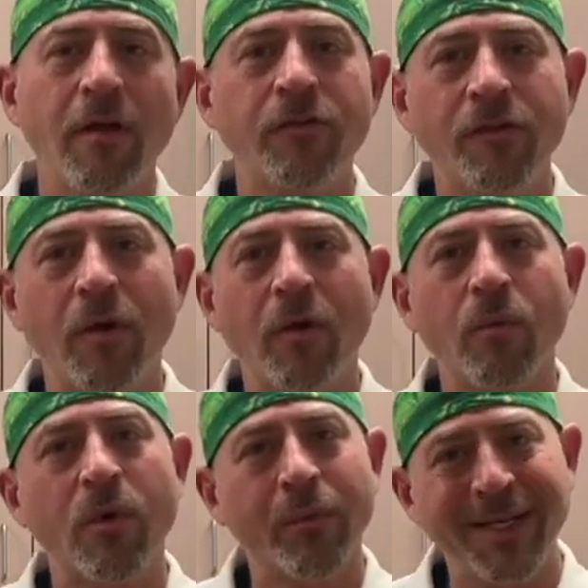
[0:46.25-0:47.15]
So
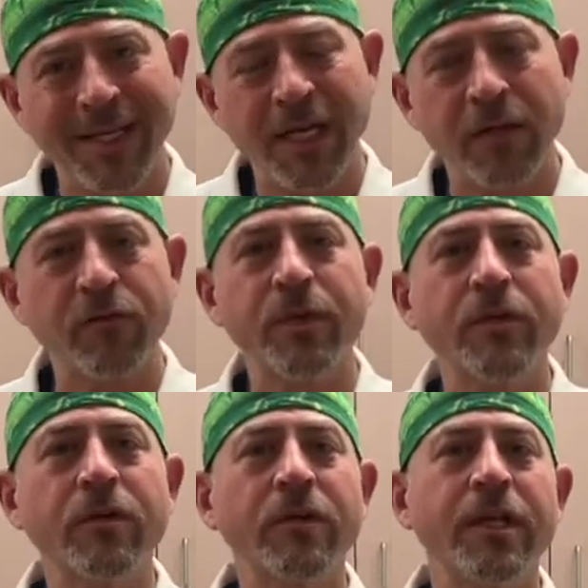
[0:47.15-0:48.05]
what we did is we
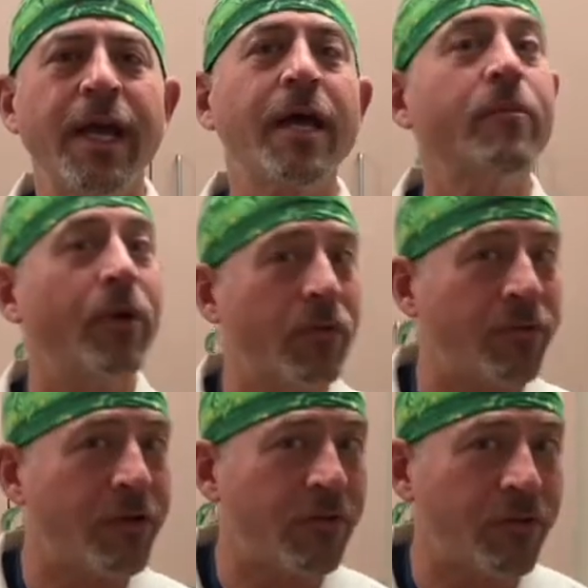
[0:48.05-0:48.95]
took the adipose
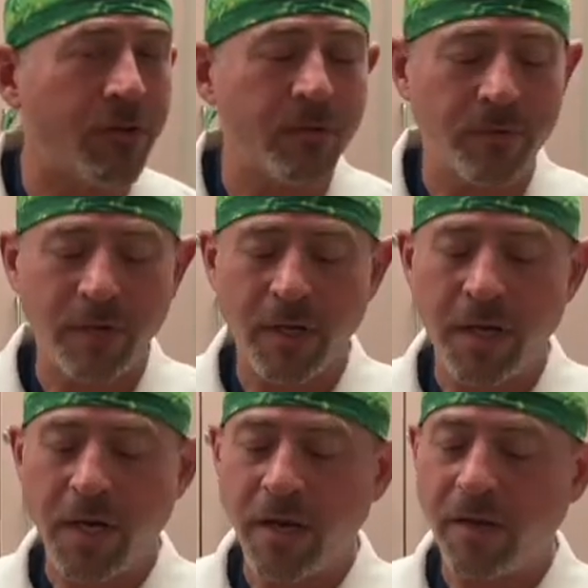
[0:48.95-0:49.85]
tissue
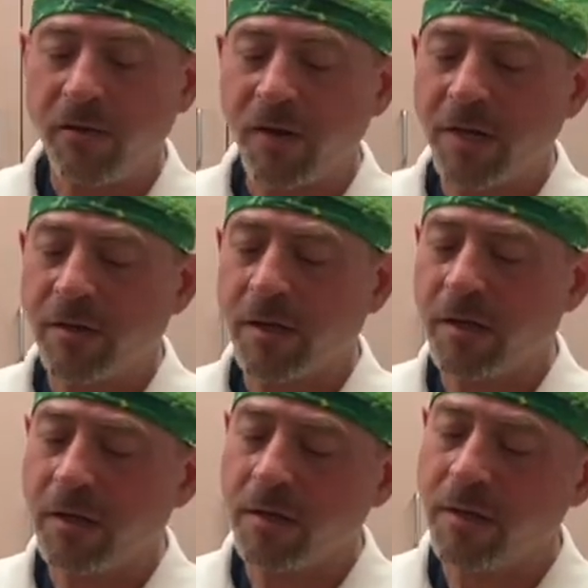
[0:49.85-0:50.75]
and injected
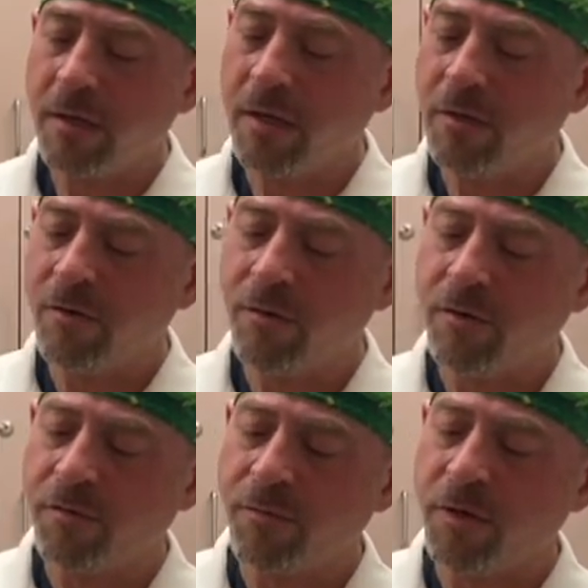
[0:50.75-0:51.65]
it into
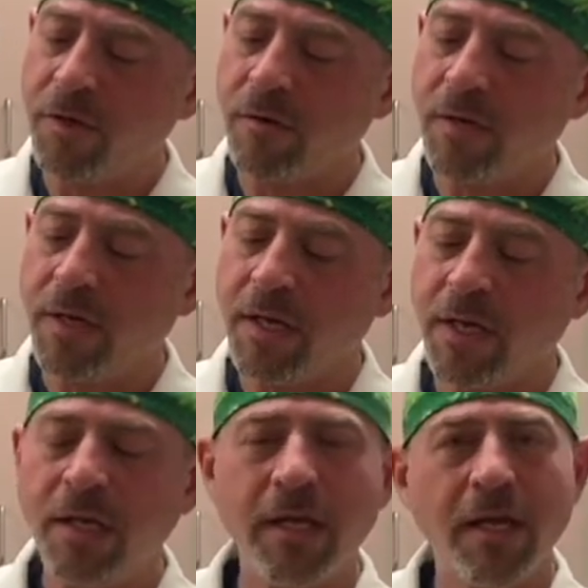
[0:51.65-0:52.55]
his foot
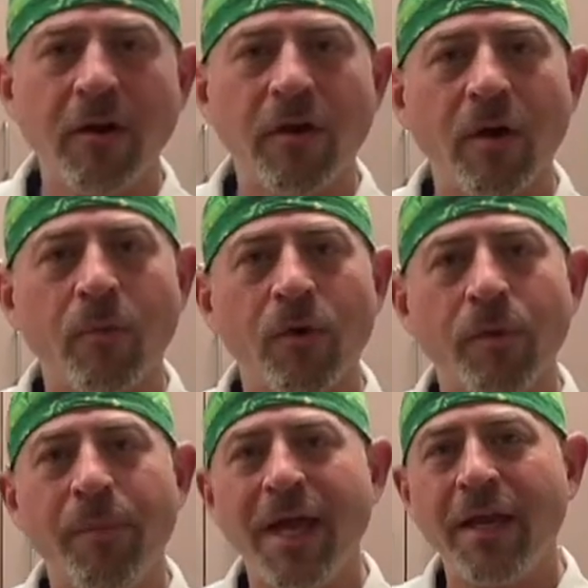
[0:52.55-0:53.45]
in the area where the
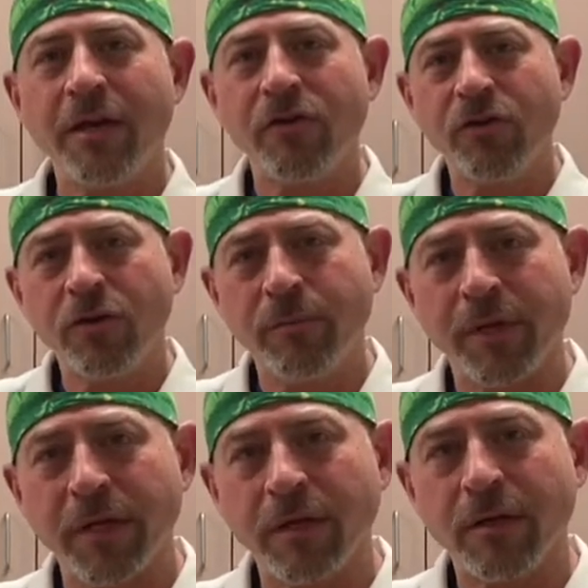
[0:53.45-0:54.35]
padding should
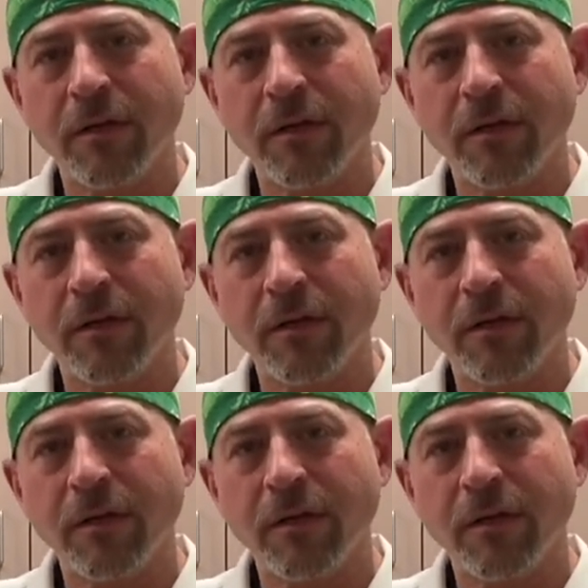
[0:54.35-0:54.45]
be.